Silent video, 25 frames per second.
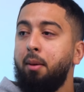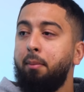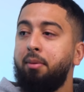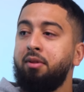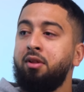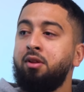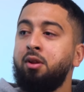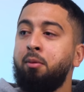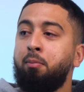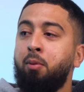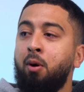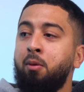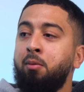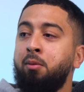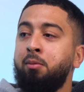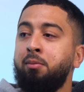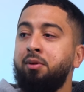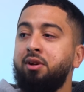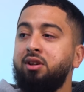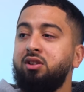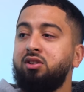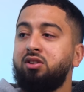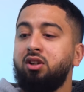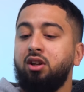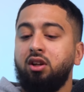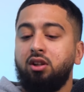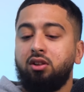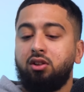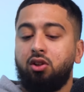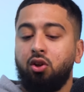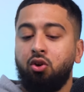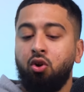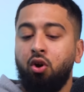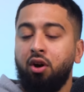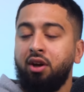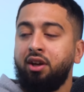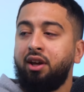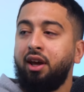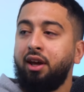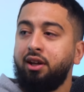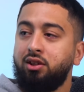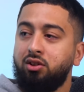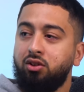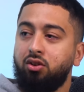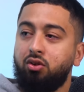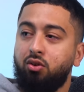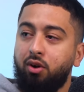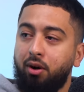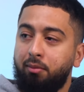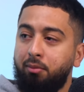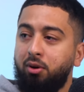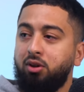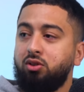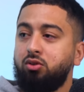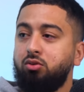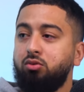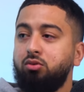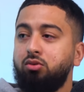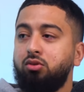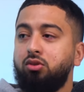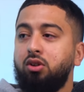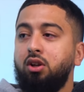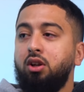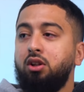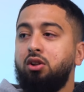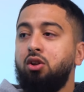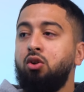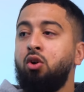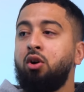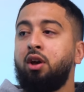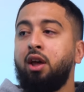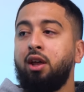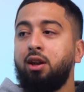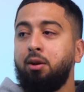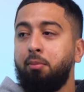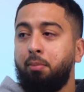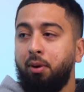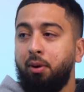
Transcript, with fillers: but then the problem is they're not engaging the correct muscles they're not hmm. getting the